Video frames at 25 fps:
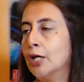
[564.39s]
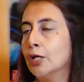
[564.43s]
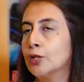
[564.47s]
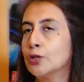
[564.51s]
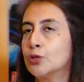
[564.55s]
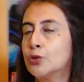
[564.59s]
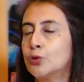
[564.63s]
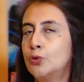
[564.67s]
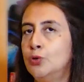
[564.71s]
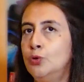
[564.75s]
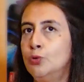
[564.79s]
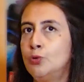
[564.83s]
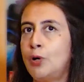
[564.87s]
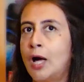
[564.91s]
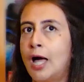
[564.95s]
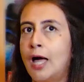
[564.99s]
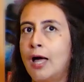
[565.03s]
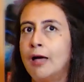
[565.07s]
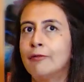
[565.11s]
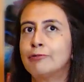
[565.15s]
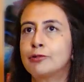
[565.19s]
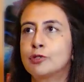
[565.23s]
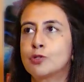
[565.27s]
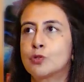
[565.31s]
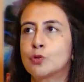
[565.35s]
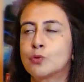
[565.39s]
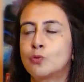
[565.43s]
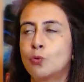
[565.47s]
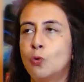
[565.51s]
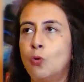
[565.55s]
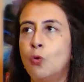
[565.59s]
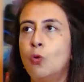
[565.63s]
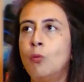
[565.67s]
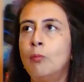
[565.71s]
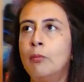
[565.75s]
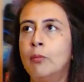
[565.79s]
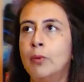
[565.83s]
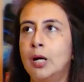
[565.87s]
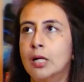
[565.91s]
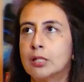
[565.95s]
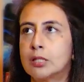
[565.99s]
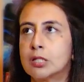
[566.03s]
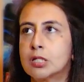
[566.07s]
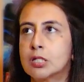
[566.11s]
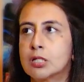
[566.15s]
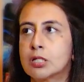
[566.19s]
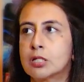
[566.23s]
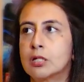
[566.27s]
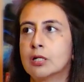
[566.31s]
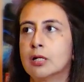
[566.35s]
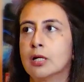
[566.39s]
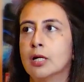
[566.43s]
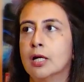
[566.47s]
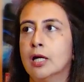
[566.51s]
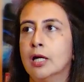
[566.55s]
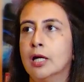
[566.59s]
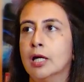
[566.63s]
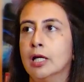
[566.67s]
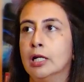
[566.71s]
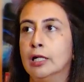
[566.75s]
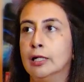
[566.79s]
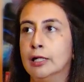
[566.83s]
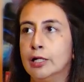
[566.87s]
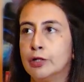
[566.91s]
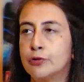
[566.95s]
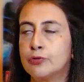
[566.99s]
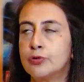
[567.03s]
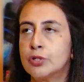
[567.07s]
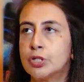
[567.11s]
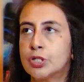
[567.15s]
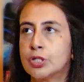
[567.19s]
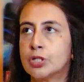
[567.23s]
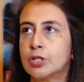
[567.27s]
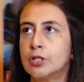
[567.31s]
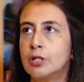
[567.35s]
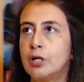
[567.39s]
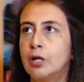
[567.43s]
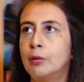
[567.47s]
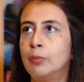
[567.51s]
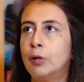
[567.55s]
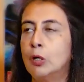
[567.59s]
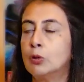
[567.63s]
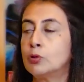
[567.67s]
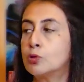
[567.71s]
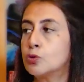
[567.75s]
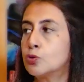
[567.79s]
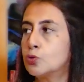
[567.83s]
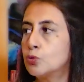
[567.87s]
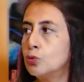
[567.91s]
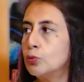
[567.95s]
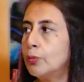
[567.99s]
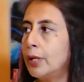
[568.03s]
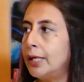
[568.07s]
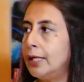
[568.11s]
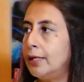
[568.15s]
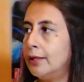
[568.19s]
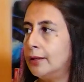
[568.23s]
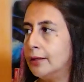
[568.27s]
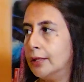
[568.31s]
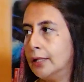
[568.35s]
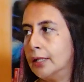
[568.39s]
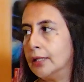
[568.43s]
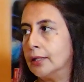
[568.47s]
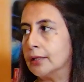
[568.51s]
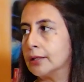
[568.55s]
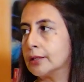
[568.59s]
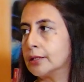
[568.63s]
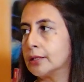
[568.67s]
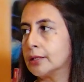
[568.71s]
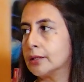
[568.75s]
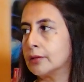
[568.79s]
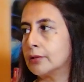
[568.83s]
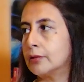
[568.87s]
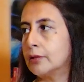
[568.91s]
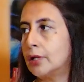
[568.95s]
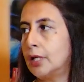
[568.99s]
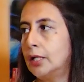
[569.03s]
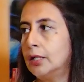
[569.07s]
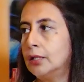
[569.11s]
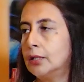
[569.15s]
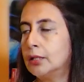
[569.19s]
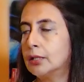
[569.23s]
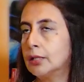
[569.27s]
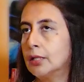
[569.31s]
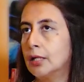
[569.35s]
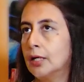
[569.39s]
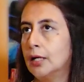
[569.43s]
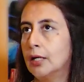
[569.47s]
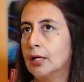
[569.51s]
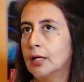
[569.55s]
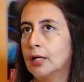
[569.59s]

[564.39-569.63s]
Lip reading: So you have so much literature about so many things, right?